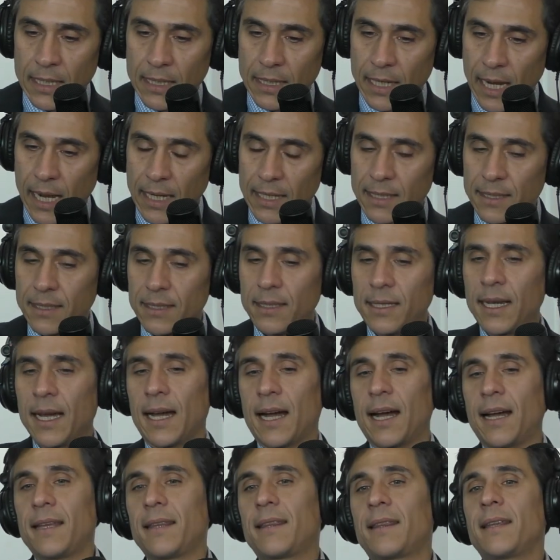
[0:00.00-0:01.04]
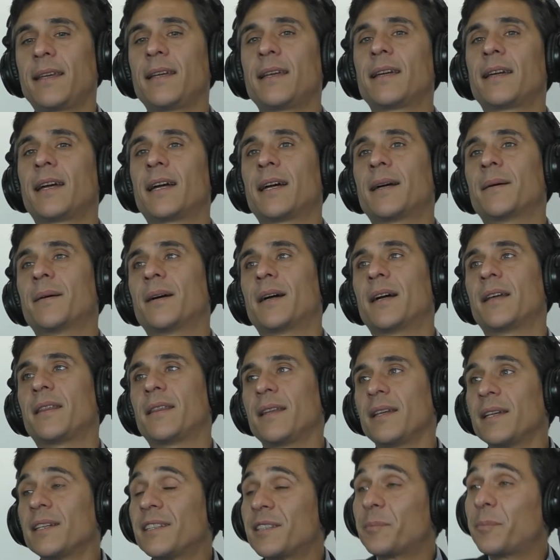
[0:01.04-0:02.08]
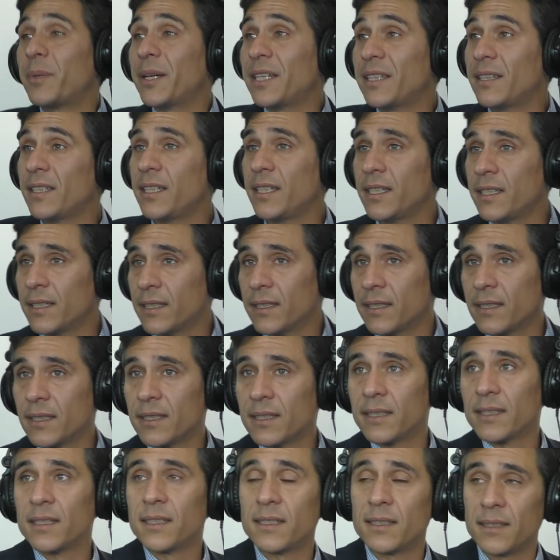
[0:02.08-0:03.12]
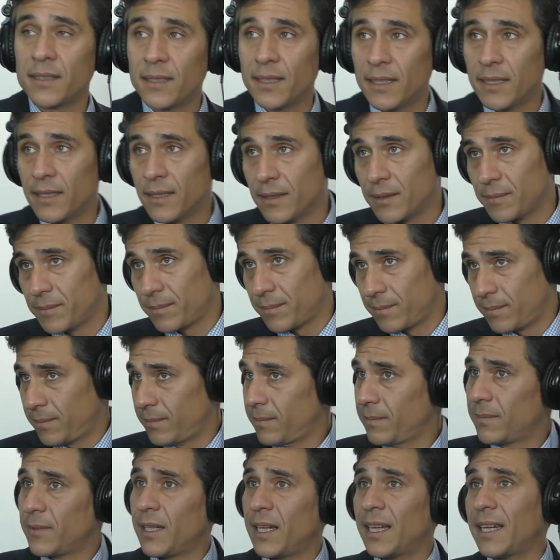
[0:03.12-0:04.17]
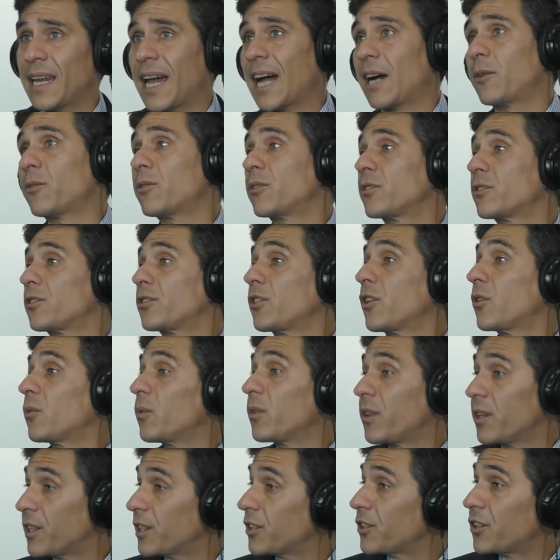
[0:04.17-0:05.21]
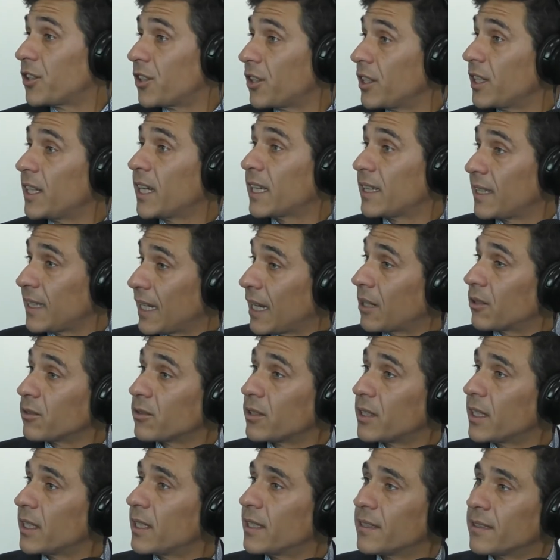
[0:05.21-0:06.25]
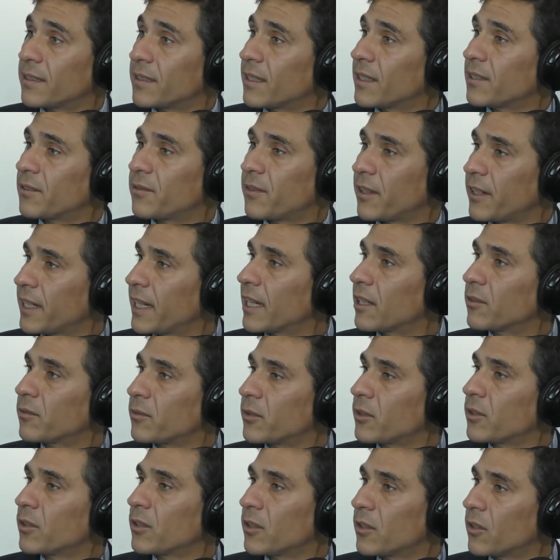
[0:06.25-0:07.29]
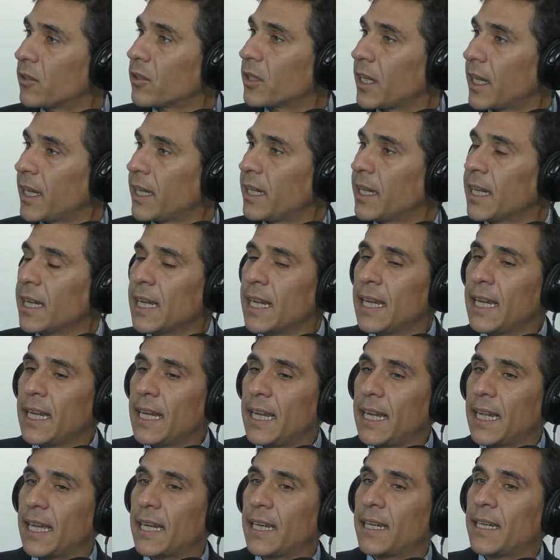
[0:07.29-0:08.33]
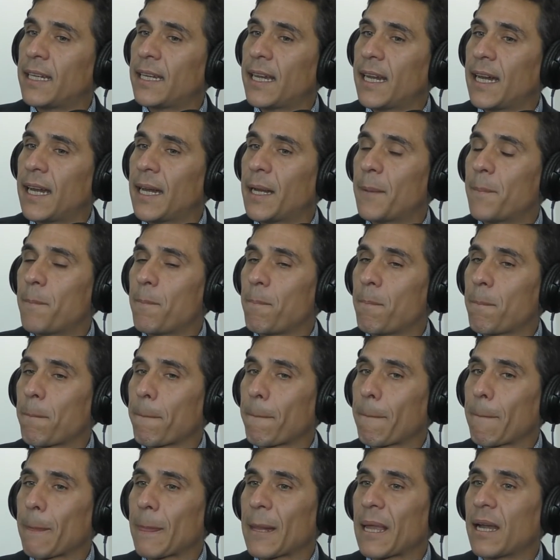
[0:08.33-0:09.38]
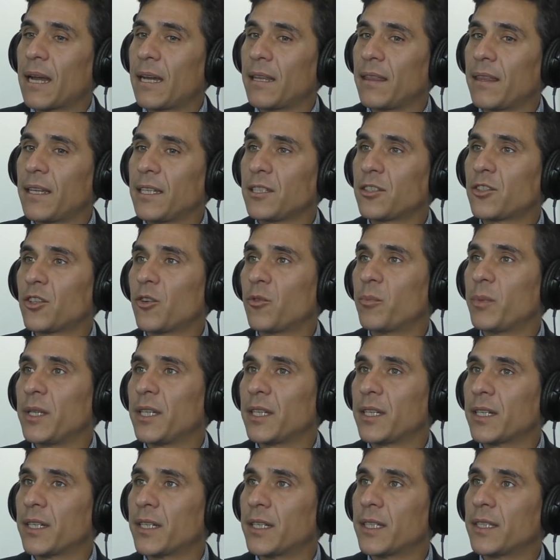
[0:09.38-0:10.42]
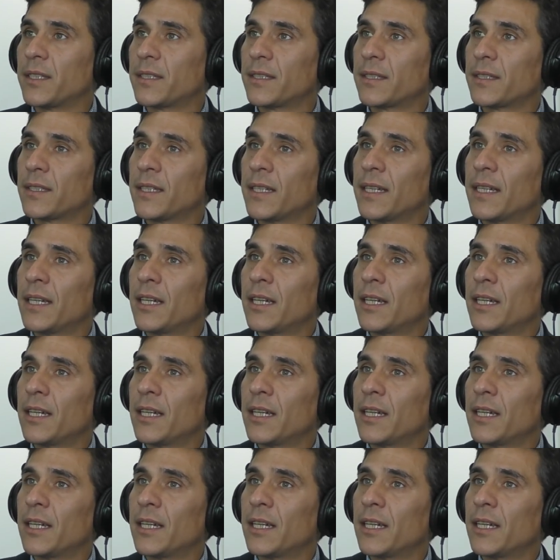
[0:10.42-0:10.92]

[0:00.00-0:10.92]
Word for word: I, yeah, I think uh, I think spending an hour or so with an attorney at the outset is, is very helpful. Okay. And um, I think so because